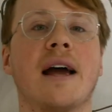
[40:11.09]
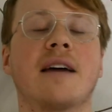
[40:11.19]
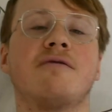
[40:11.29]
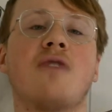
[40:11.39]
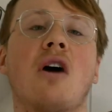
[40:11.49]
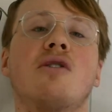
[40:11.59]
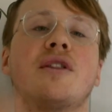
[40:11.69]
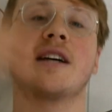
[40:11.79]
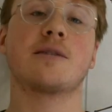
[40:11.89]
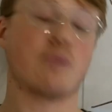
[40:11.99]
I can follow
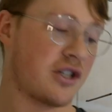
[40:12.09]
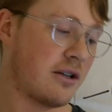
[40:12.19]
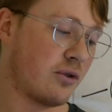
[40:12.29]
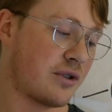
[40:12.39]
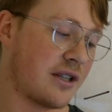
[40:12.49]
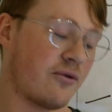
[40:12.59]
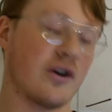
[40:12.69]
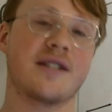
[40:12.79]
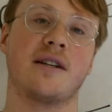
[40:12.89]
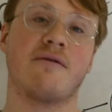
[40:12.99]
the expression of
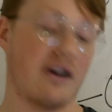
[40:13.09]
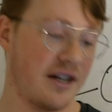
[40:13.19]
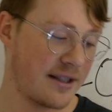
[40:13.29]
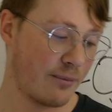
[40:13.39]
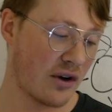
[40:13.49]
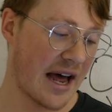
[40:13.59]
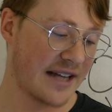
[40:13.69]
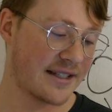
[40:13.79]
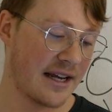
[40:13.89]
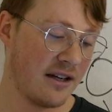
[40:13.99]
luciferase in a very simple
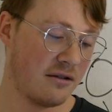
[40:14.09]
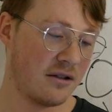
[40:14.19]
assay,